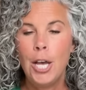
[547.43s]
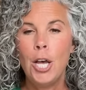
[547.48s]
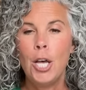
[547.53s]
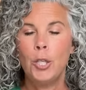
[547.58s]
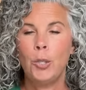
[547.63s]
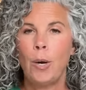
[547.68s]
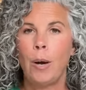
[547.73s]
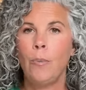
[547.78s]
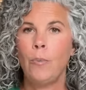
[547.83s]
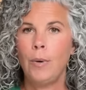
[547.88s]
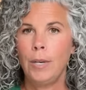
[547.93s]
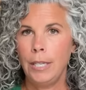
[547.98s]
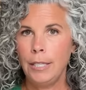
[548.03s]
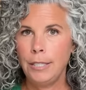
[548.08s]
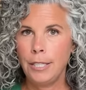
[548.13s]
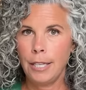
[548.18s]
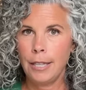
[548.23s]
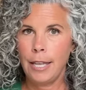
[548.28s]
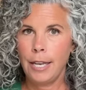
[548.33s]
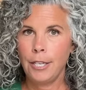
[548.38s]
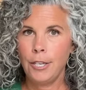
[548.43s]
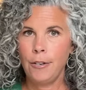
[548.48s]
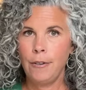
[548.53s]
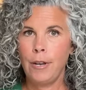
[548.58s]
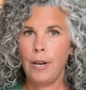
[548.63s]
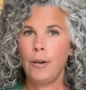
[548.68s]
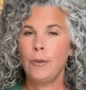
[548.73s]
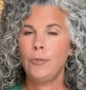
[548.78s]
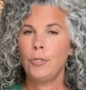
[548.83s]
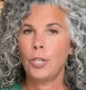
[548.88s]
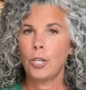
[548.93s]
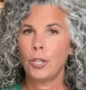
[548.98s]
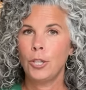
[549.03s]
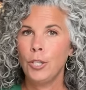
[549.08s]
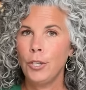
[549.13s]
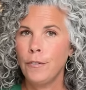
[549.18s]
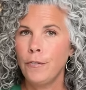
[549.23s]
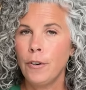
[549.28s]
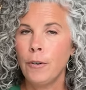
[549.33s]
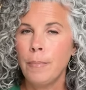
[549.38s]
So I wanted to let you know to
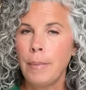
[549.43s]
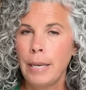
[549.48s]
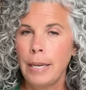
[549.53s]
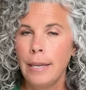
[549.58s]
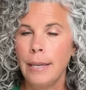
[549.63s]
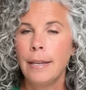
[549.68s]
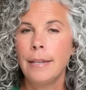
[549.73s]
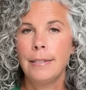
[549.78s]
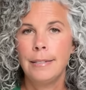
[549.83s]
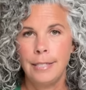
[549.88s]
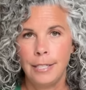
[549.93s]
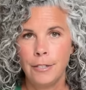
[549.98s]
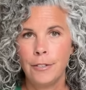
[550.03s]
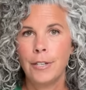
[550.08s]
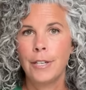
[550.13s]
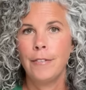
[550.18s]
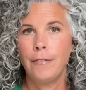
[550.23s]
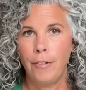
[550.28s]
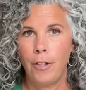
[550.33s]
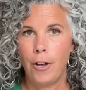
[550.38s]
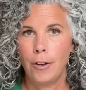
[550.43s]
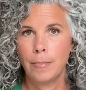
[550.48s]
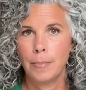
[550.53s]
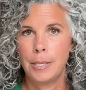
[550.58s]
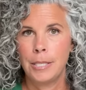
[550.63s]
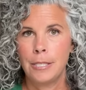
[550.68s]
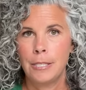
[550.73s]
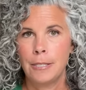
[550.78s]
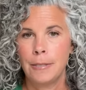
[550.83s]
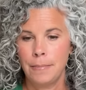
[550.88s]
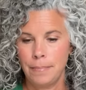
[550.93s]
look for me during Vlogmas.